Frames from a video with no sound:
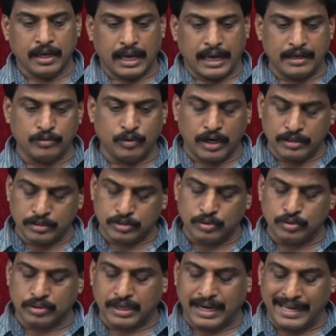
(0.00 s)
I want
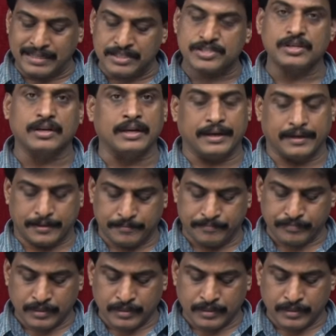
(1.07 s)
to translate